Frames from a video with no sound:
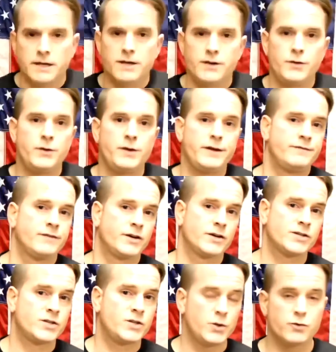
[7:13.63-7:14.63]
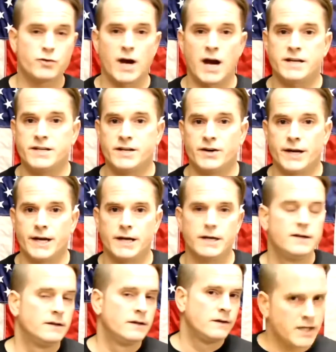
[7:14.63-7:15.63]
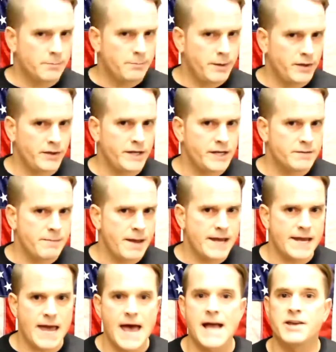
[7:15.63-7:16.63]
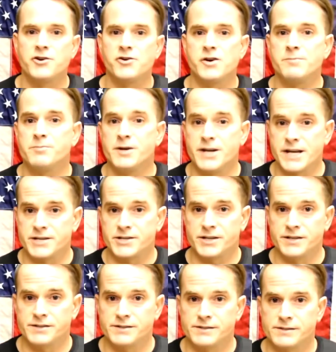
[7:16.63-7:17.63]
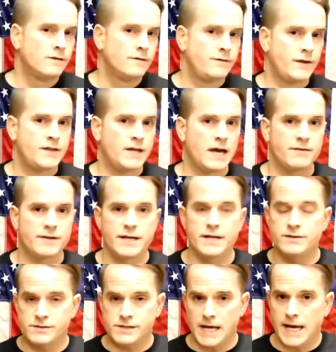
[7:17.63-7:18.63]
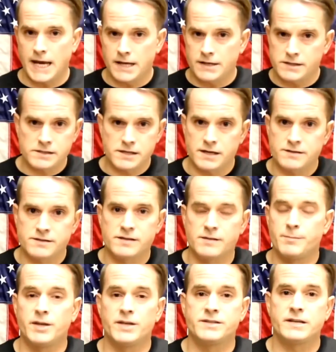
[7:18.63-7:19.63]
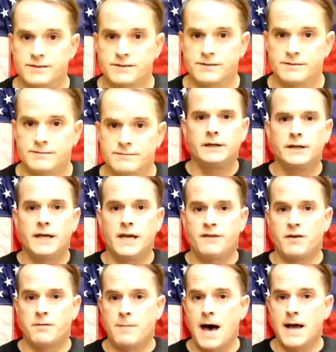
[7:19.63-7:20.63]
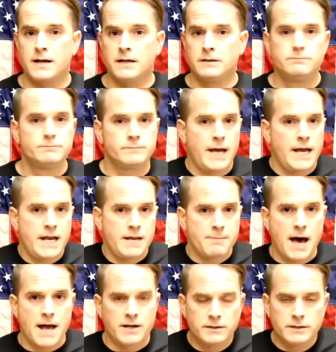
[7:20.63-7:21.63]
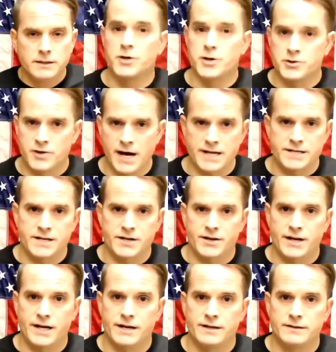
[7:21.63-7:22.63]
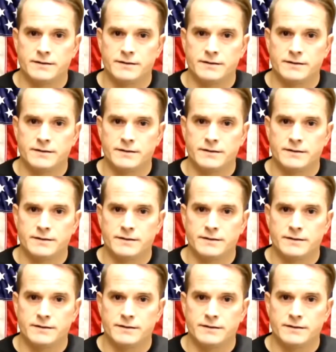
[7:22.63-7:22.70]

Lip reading: Can do the first two criteria, the ability to make accurate predictions. Fit the evidence, and it's as simple as if a model, any model, it needs to be,